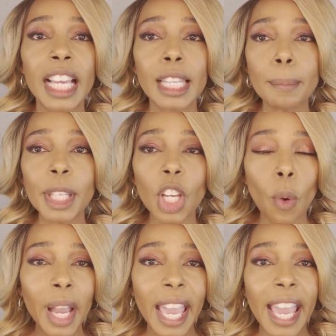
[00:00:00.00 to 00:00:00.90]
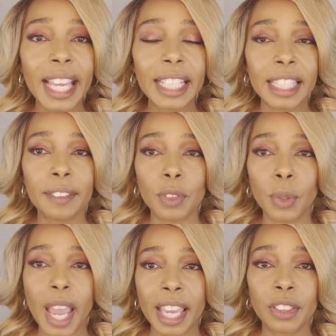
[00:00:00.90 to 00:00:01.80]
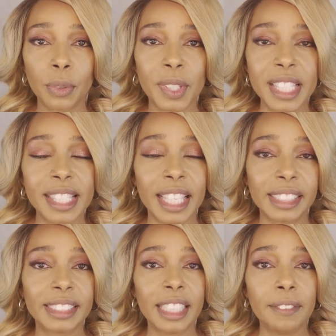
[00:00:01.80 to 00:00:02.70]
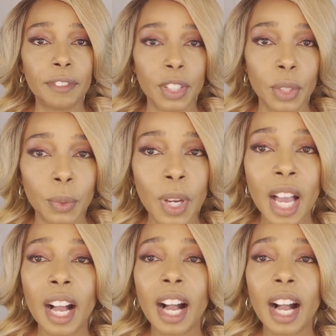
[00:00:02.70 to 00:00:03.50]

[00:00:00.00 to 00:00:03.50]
Let me go ahead and give you a 360 view